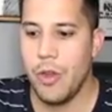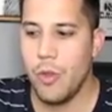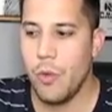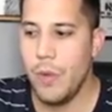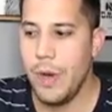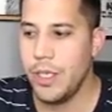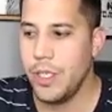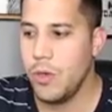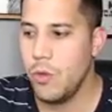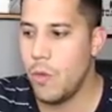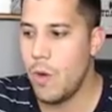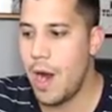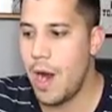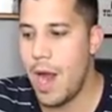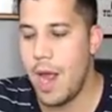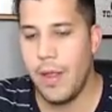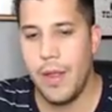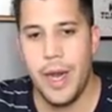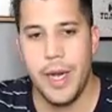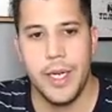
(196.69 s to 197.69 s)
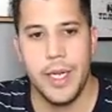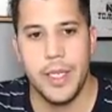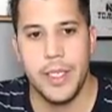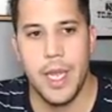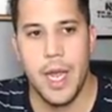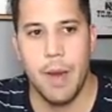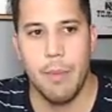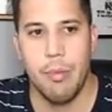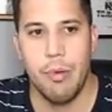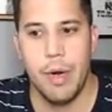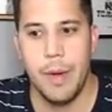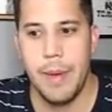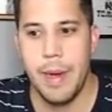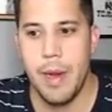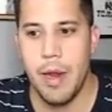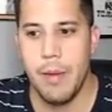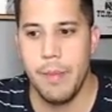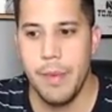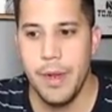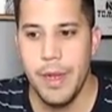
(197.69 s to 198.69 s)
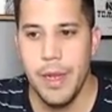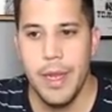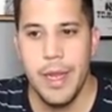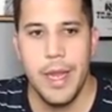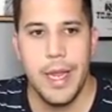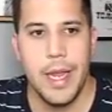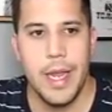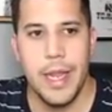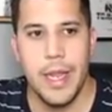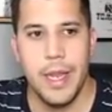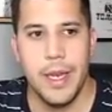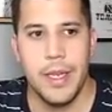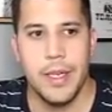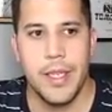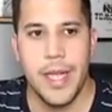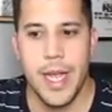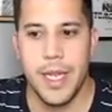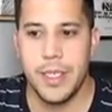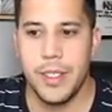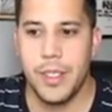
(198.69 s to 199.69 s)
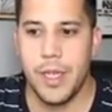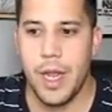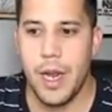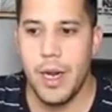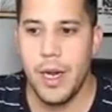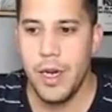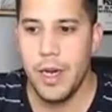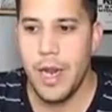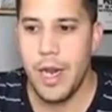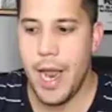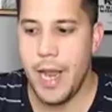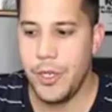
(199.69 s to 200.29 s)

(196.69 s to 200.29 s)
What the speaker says: and the reason why I like to sell premium in Tesla,